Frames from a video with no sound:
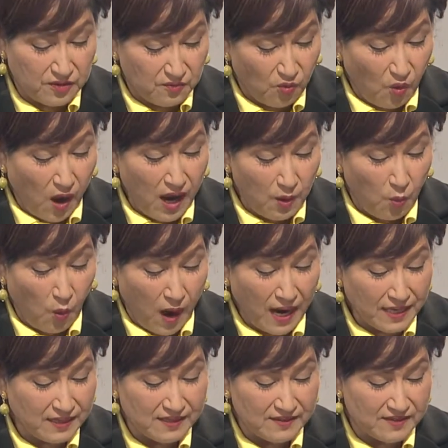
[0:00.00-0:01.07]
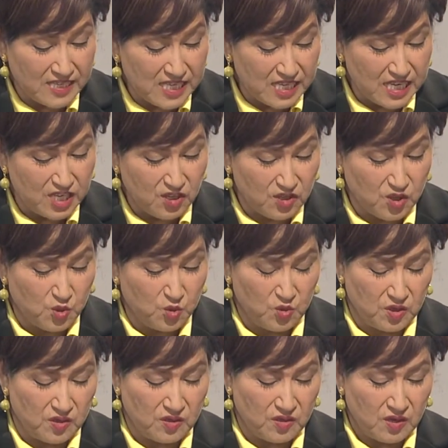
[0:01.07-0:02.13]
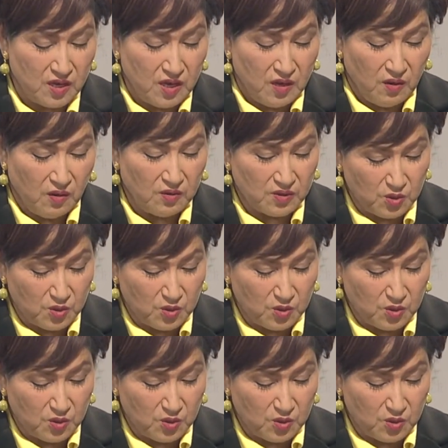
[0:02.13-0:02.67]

why it is teenager students or